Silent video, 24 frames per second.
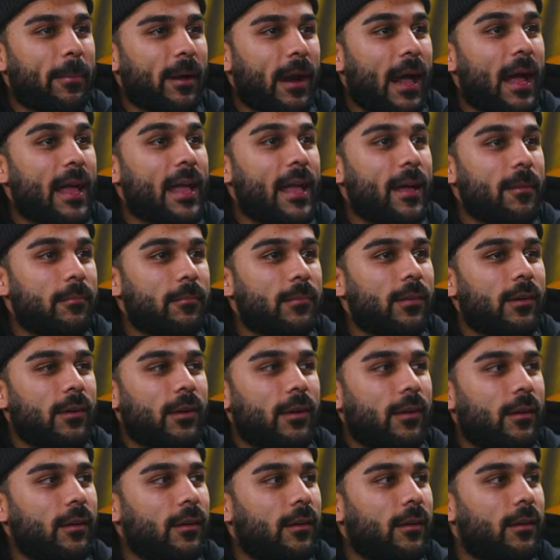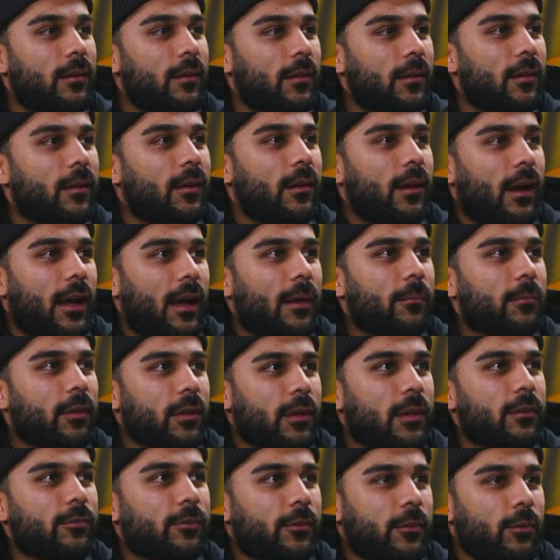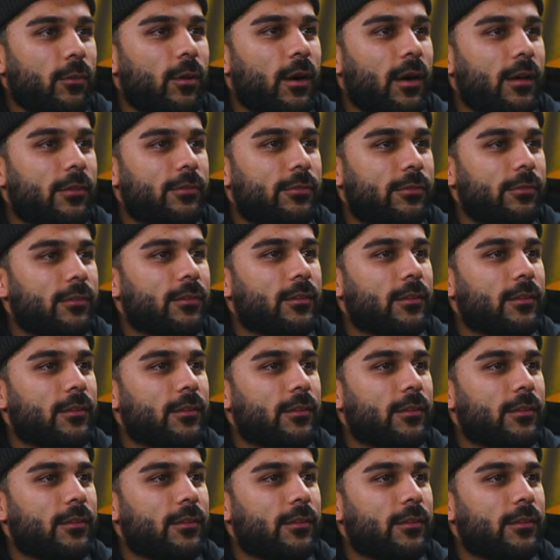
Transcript: But I am, uh, I'm looking for a wife.